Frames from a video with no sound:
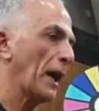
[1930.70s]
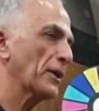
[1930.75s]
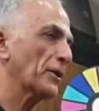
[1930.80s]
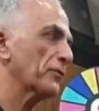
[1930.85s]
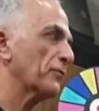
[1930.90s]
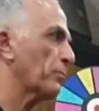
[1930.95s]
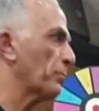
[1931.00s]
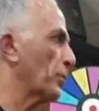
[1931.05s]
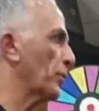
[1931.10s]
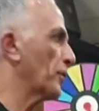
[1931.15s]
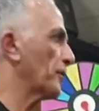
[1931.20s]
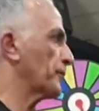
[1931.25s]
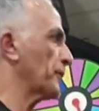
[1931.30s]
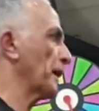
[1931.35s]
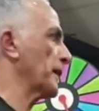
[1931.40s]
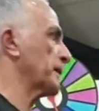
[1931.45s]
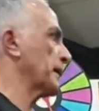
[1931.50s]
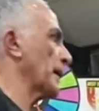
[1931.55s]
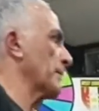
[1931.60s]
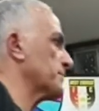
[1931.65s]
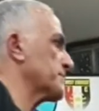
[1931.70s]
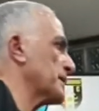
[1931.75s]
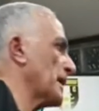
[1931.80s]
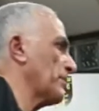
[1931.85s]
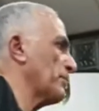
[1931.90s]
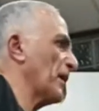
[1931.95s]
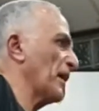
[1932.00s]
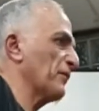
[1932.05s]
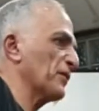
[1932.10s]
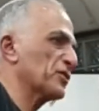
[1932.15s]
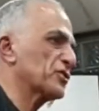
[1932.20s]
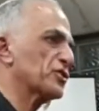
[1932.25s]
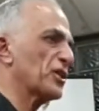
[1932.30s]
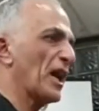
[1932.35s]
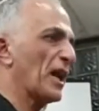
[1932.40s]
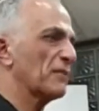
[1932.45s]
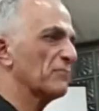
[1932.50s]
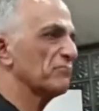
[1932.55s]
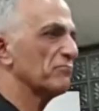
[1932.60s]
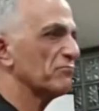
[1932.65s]
18th birthday comes in with a
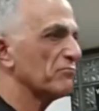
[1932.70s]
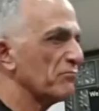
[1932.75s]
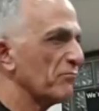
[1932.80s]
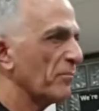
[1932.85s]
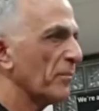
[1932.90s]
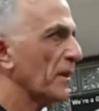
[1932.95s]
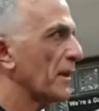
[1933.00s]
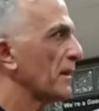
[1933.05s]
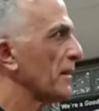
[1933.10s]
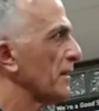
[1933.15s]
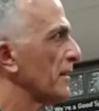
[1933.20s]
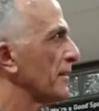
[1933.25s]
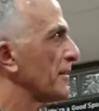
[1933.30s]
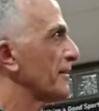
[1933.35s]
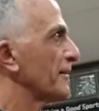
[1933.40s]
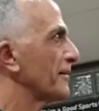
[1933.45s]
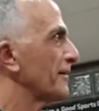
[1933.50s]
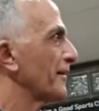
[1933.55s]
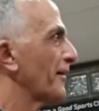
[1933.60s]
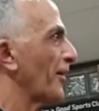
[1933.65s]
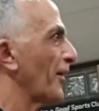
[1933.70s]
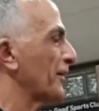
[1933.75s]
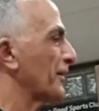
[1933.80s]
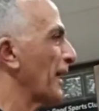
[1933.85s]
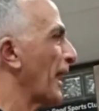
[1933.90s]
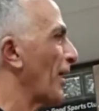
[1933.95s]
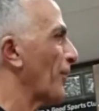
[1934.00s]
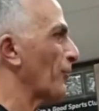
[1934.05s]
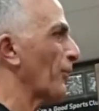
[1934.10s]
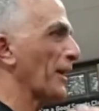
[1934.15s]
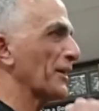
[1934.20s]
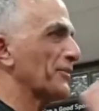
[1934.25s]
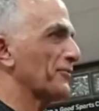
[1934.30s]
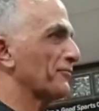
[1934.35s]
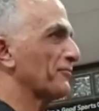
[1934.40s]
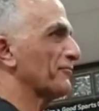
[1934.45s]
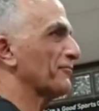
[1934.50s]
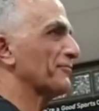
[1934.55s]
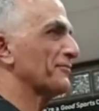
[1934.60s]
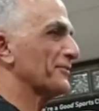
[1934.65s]
chat. I can't wait
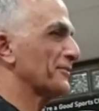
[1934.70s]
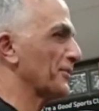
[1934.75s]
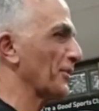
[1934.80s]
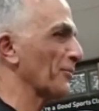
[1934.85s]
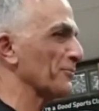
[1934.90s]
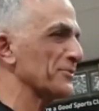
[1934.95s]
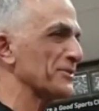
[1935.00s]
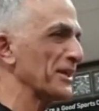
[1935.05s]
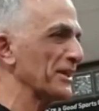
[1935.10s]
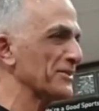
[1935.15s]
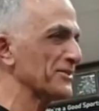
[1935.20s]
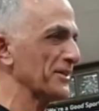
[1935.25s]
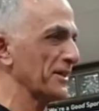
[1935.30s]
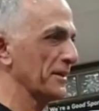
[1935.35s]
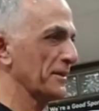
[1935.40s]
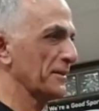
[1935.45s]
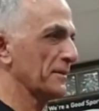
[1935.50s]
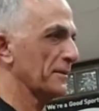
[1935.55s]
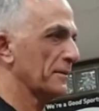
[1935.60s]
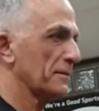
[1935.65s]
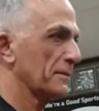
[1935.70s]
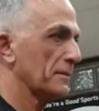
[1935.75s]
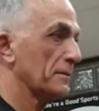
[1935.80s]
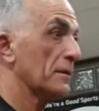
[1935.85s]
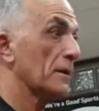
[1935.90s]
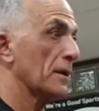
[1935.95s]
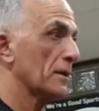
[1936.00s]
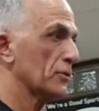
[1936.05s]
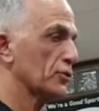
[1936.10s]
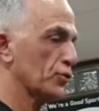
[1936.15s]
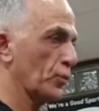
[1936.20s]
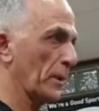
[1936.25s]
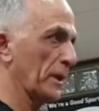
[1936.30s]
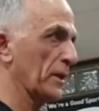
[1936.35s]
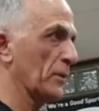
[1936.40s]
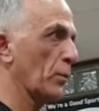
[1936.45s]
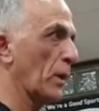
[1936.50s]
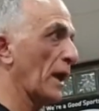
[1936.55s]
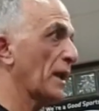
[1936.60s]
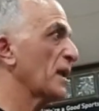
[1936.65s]
till I'm 60.
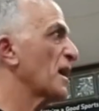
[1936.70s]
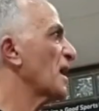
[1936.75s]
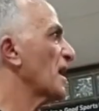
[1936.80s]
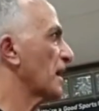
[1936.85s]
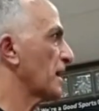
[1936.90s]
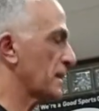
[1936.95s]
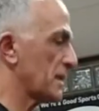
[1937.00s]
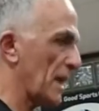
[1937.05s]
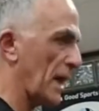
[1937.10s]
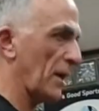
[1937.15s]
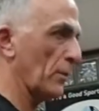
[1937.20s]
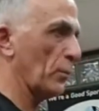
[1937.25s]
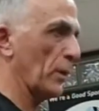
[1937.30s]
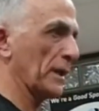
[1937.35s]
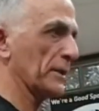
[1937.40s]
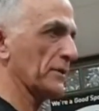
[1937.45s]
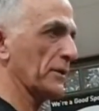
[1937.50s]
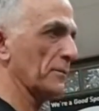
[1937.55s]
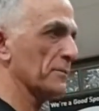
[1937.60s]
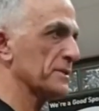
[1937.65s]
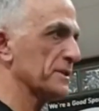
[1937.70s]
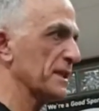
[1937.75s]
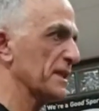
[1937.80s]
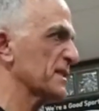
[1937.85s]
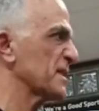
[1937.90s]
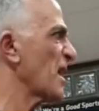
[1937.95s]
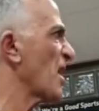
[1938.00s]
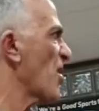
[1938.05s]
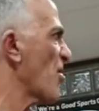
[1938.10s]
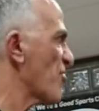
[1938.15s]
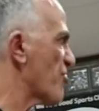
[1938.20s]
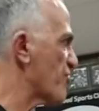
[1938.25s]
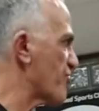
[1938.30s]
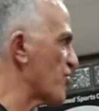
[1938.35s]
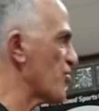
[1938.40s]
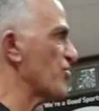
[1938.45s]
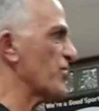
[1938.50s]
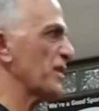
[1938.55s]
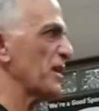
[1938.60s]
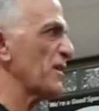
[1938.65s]
21, can't wait till I'm 60.
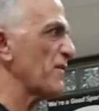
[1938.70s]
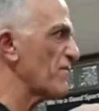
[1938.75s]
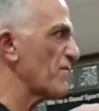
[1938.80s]
30,